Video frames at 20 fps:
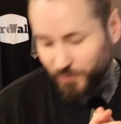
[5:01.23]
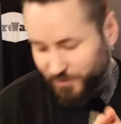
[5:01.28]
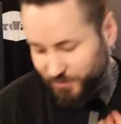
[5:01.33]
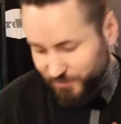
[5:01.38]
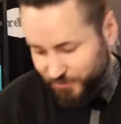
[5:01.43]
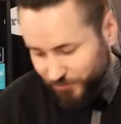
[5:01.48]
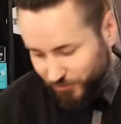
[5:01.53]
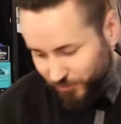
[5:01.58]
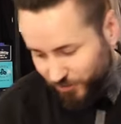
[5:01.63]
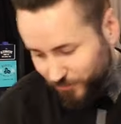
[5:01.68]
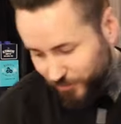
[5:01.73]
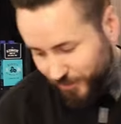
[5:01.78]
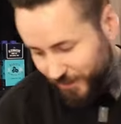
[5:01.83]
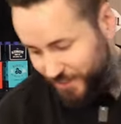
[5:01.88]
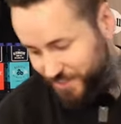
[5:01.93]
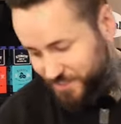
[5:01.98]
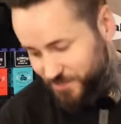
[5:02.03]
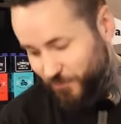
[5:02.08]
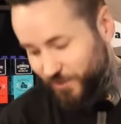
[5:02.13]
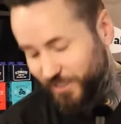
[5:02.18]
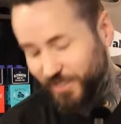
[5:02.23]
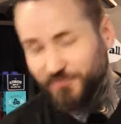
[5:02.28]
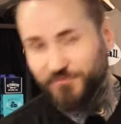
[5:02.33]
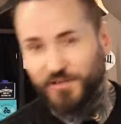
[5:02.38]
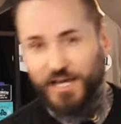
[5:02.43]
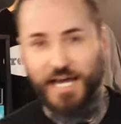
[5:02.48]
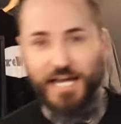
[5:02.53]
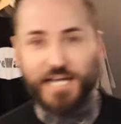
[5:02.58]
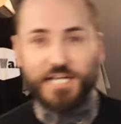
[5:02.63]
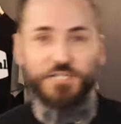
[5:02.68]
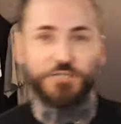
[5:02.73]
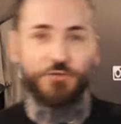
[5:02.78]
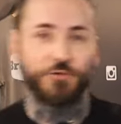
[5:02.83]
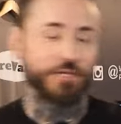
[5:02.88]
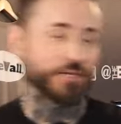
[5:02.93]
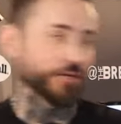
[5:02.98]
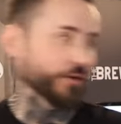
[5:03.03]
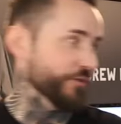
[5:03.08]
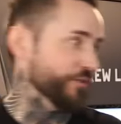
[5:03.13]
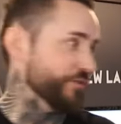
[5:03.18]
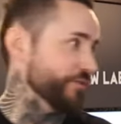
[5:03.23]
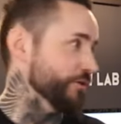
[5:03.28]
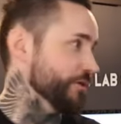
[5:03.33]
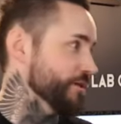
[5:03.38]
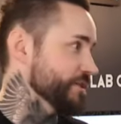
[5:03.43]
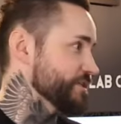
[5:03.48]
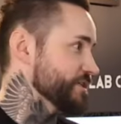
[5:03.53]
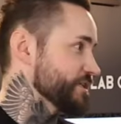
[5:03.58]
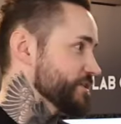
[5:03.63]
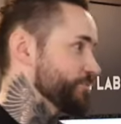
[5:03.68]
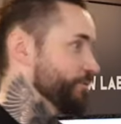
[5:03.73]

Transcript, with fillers: in third place, we have Adrian on 36